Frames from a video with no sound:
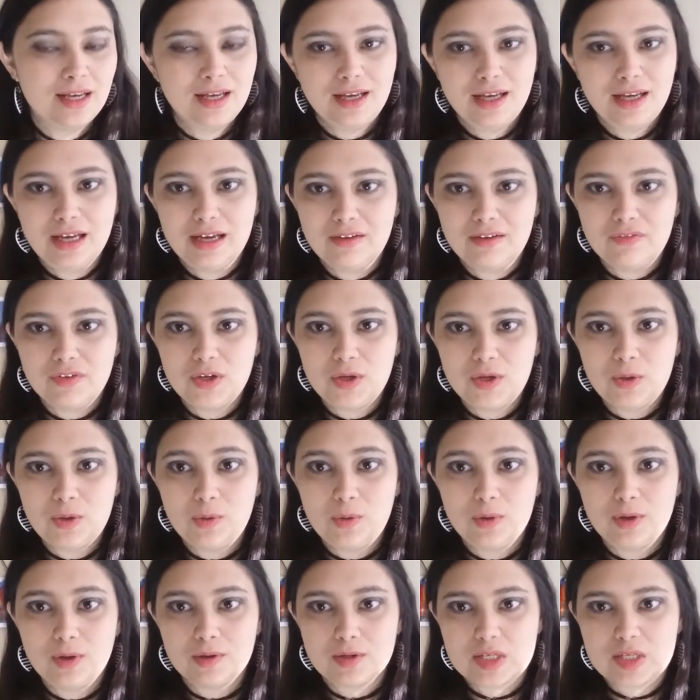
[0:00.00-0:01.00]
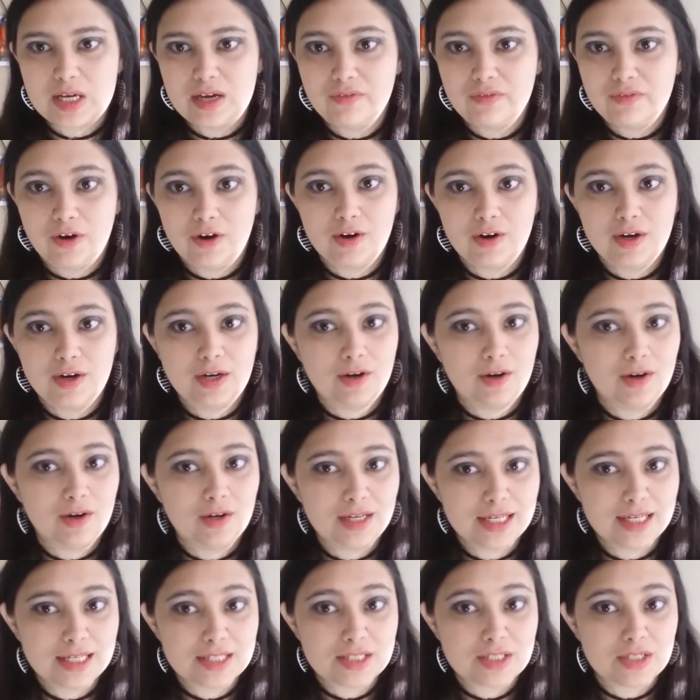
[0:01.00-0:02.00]
If you yourself are an
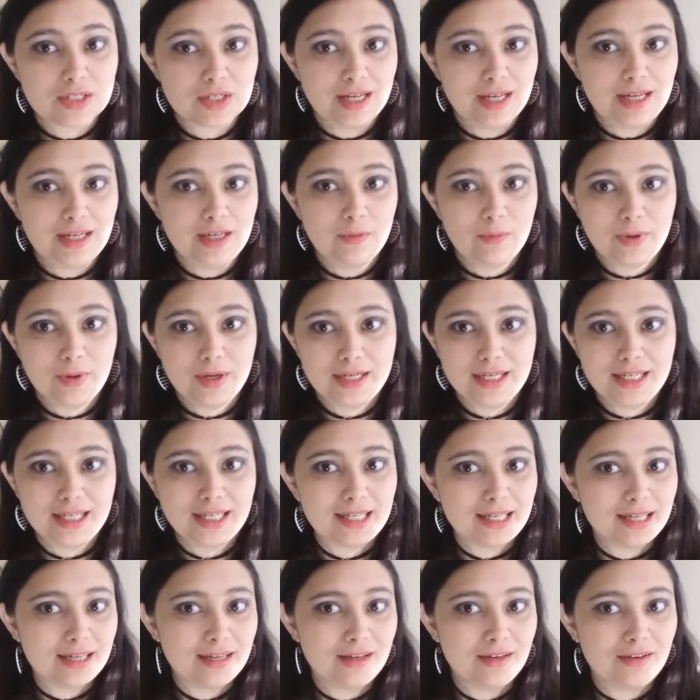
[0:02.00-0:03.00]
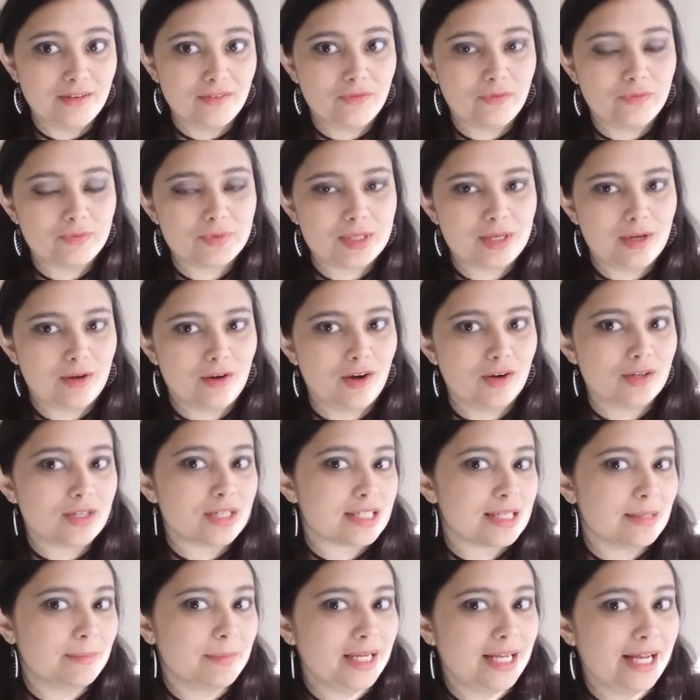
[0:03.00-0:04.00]
artist and you want to give your art to
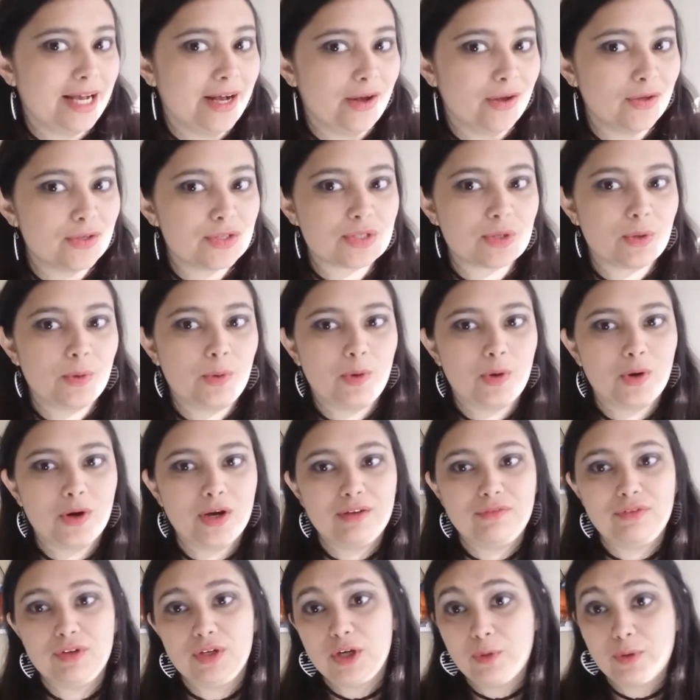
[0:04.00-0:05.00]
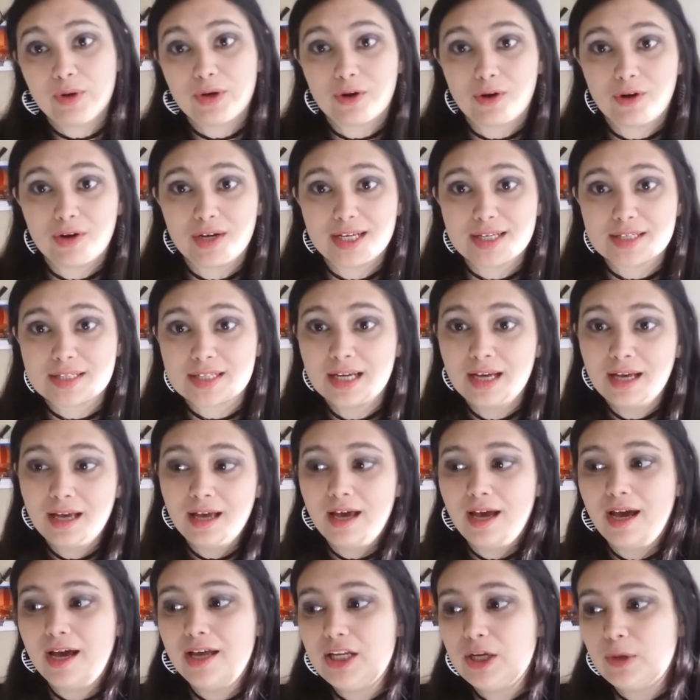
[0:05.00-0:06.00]
somebody else, or if you know an artist
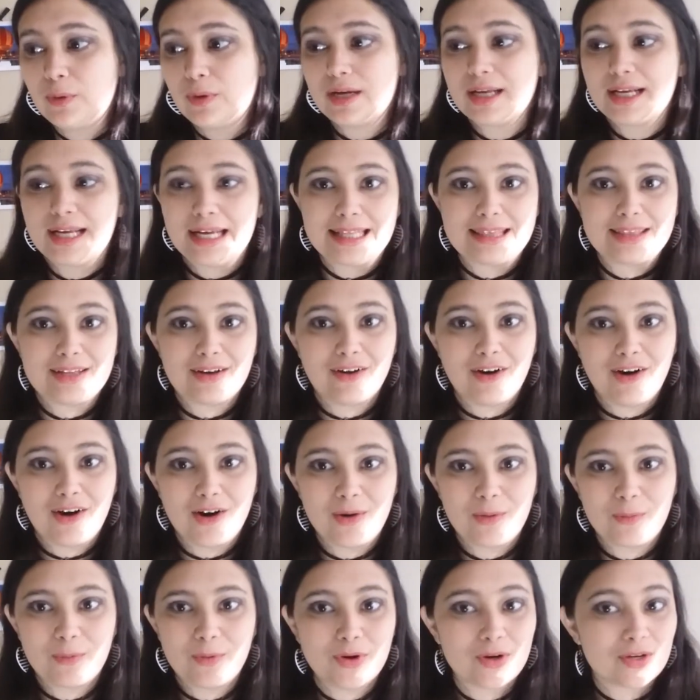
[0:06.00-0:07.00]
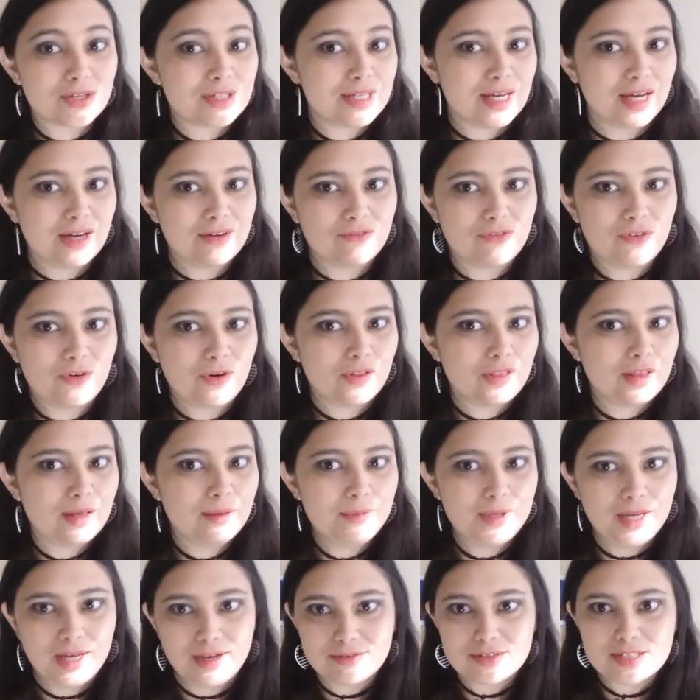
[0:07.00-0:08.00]
and you want to get their artwork done for them,
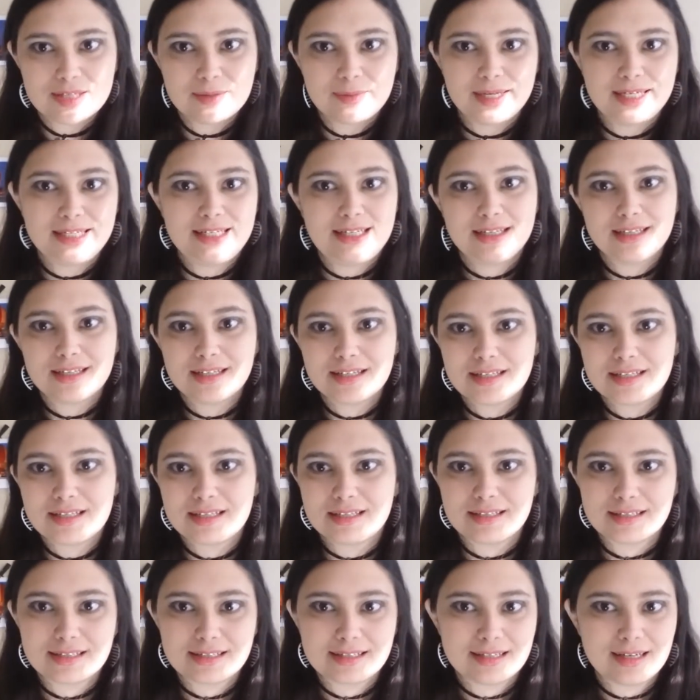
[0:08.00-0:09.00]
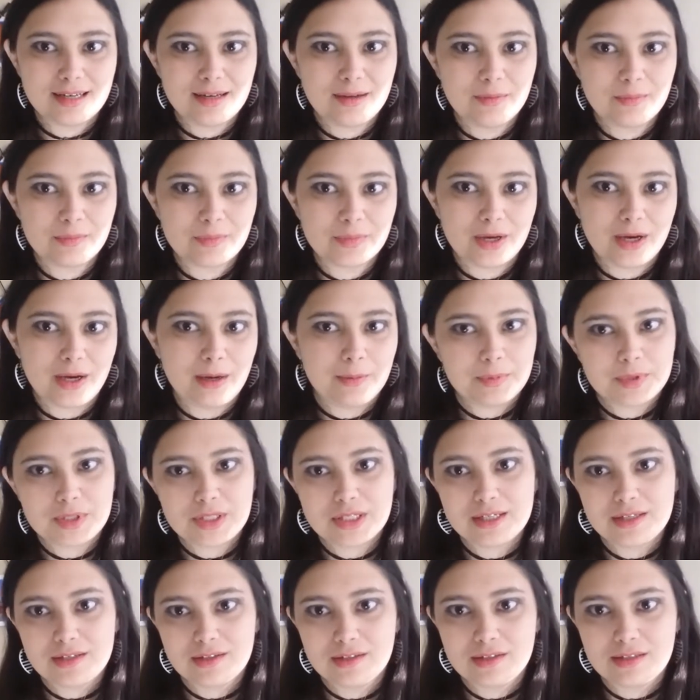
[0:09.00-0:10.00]
you have some ideas and some
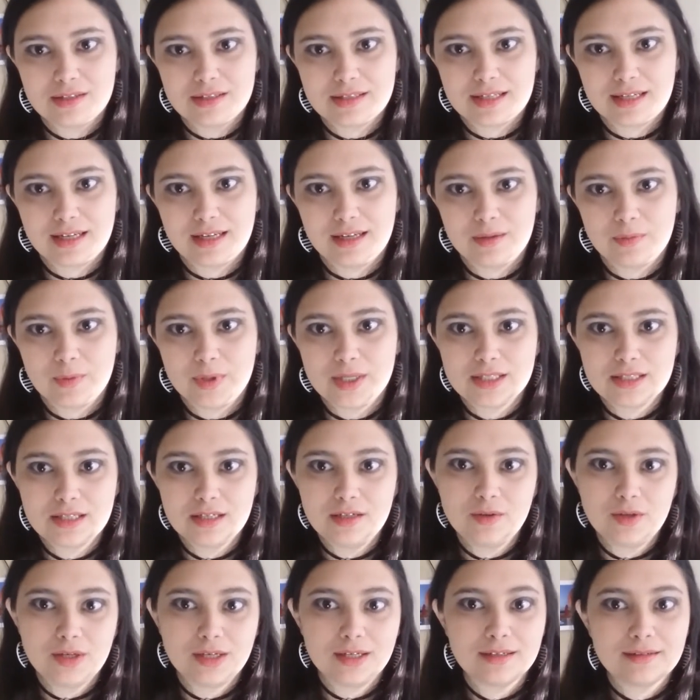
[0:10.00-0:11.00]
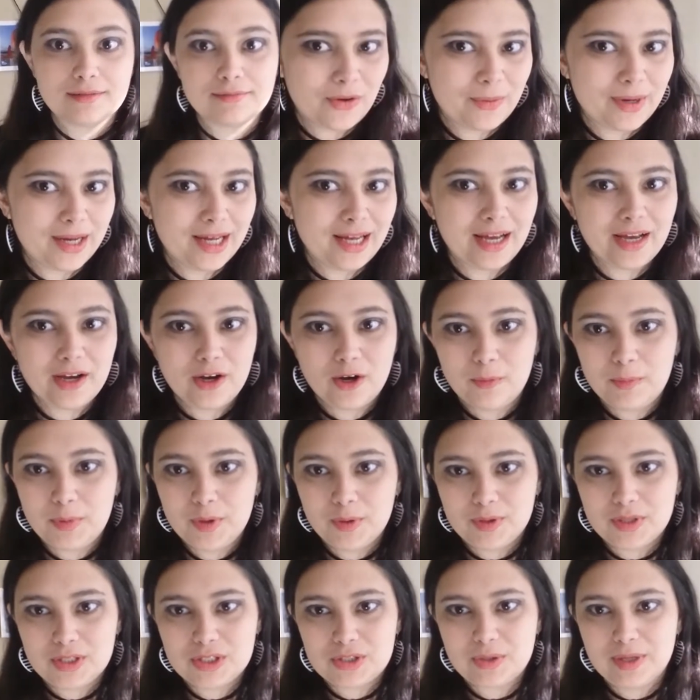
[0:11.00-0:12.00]
options and ways to do it. All right, I hope you
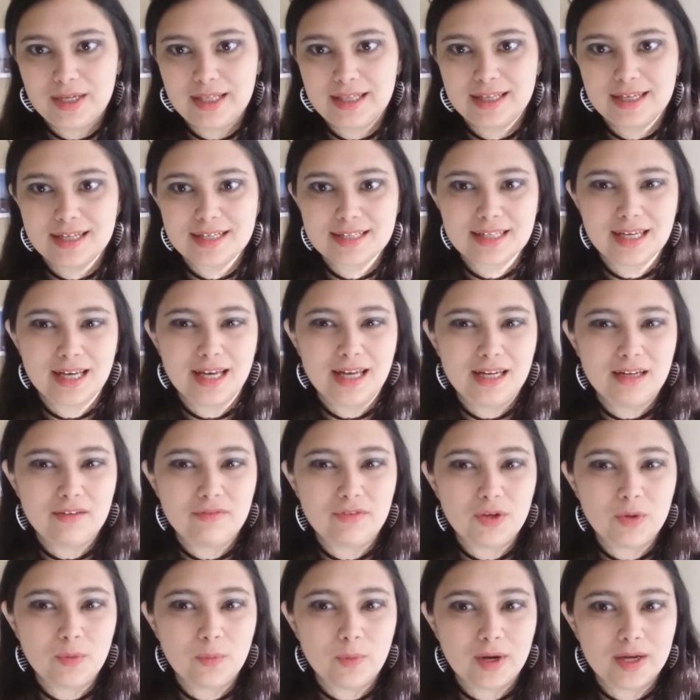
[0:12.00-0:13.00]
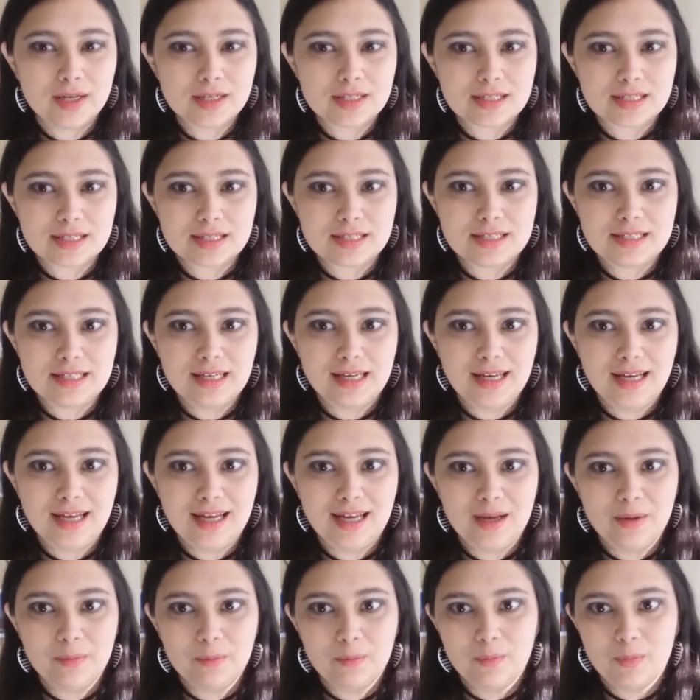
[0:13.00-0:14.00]
enjoyed this, and if you want to
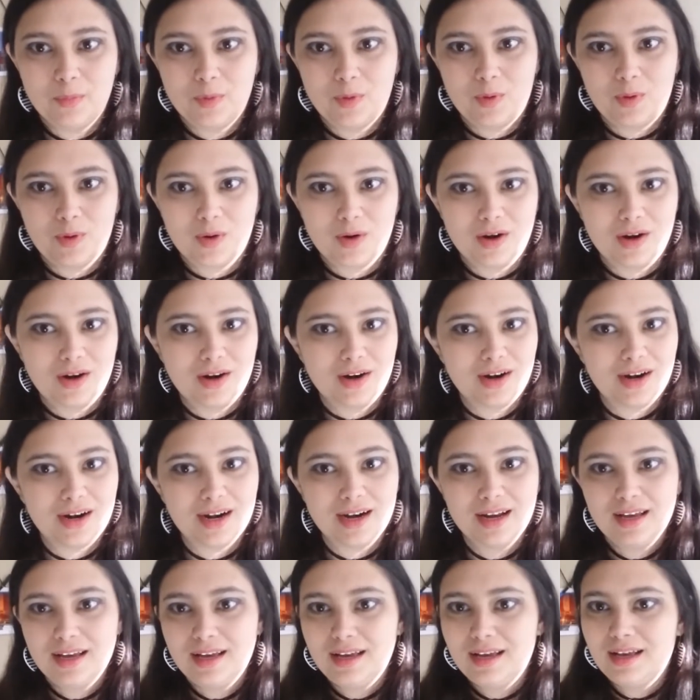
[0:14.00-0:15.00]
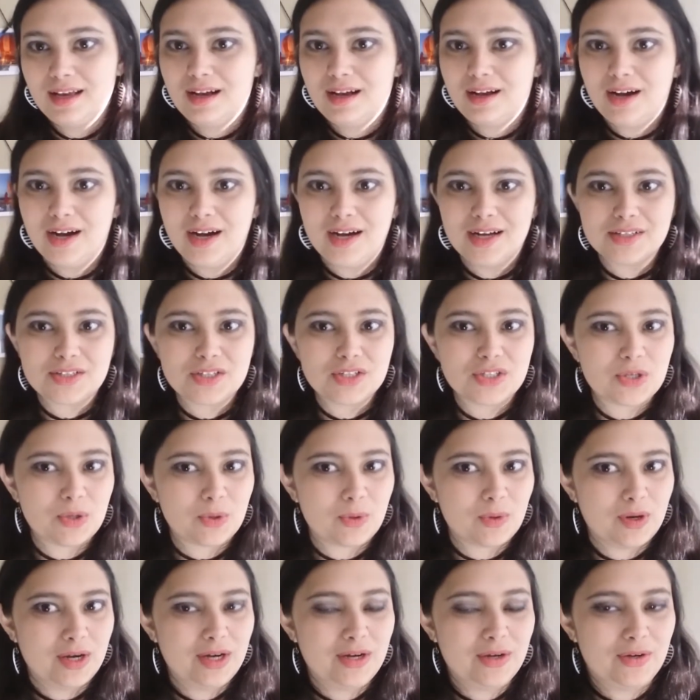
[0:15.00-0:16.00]
see more
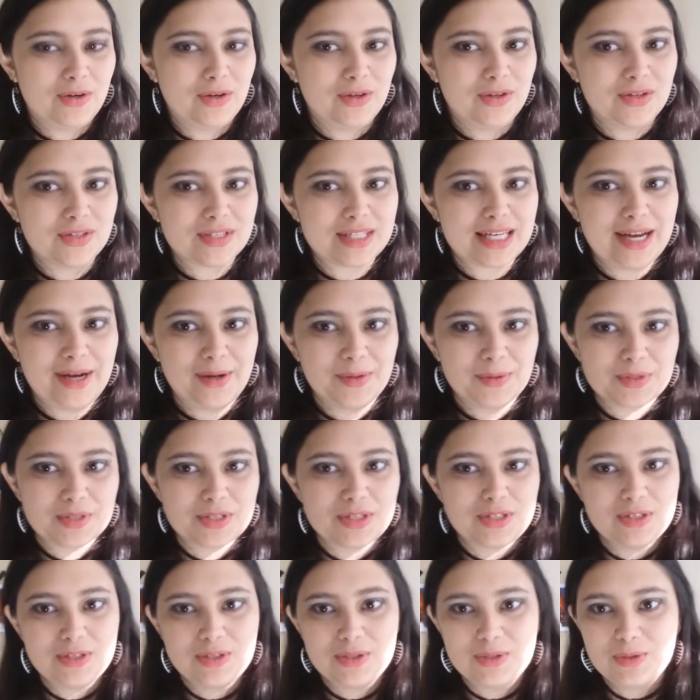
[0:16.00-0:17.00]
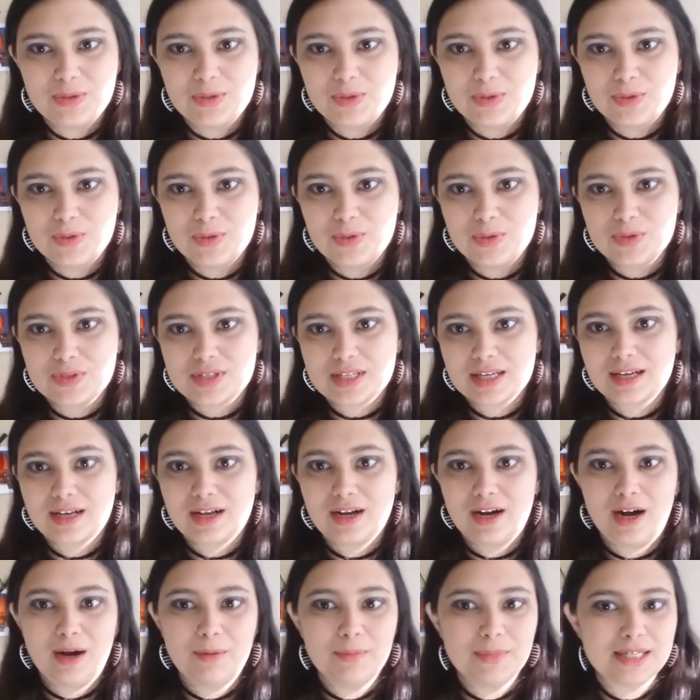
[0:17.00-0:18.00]
tutorials, how-tos,
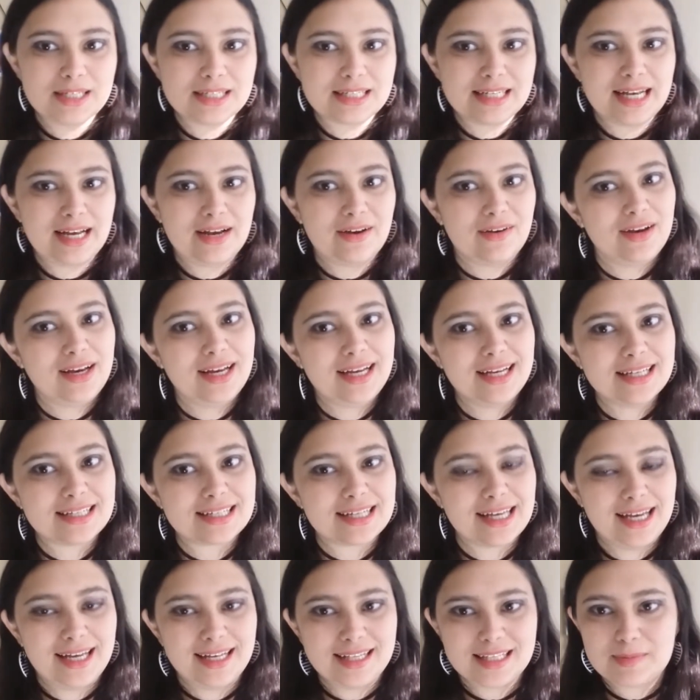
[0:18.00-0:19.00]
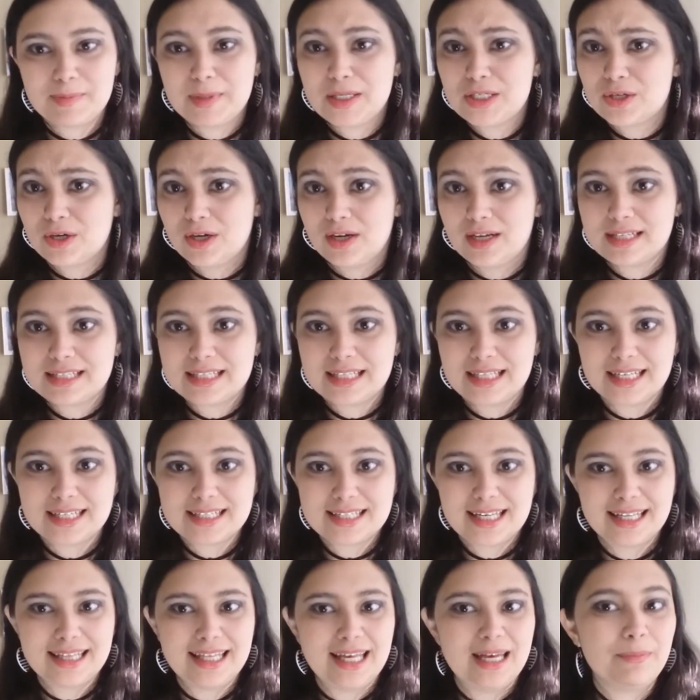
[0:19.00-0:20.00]
commentaries, and speed drawings and things
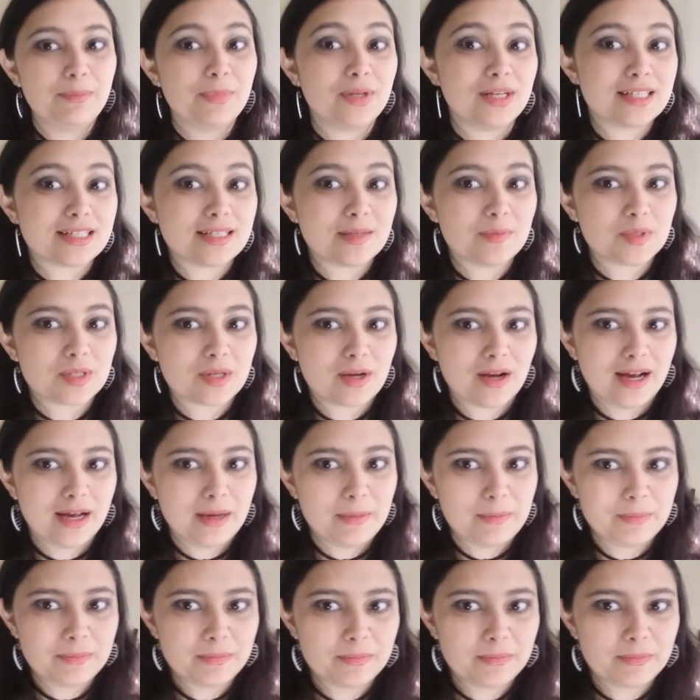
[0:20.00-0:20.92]
like that, please subscribe.